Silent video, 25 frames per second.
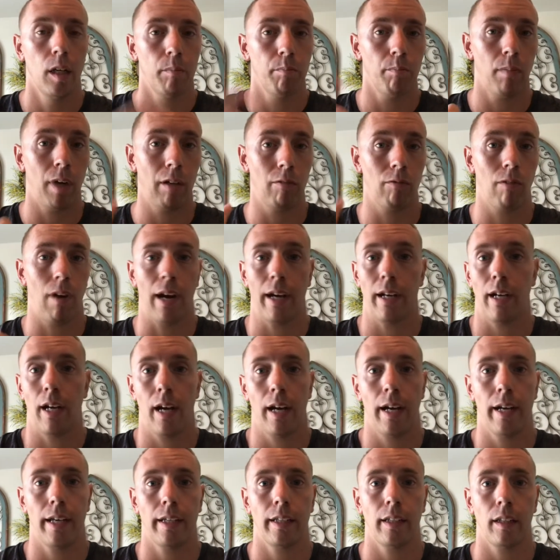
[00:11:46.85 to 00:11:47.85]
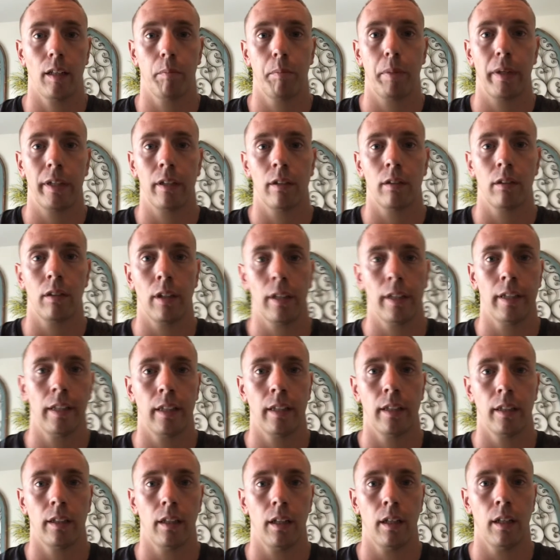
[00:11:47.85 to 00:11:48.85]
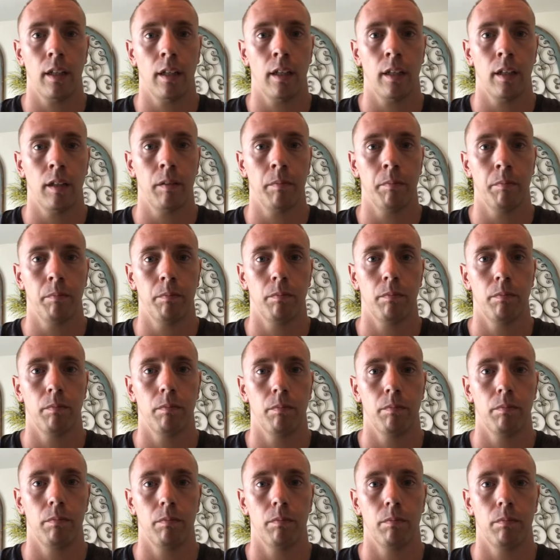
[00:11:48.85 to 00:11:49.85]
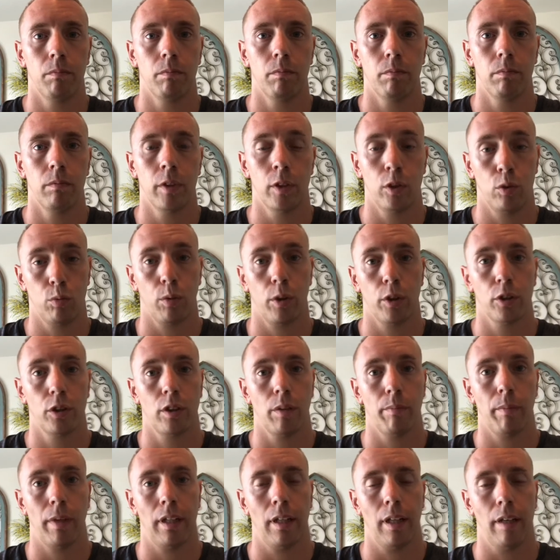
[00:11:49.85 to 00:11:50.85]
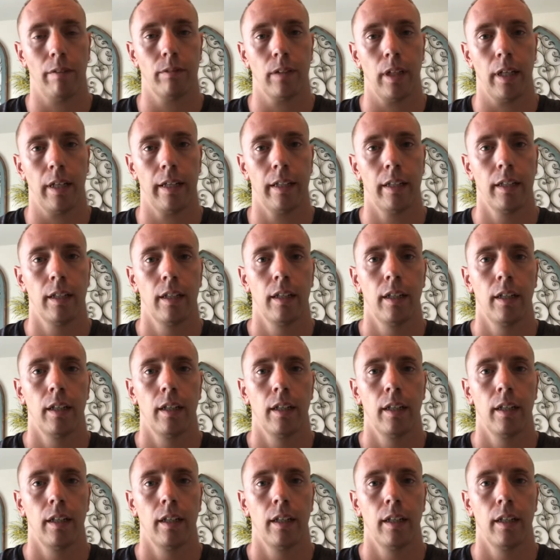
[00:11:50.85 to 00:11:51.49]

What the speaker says: My right eye apparently is worse than my left eye.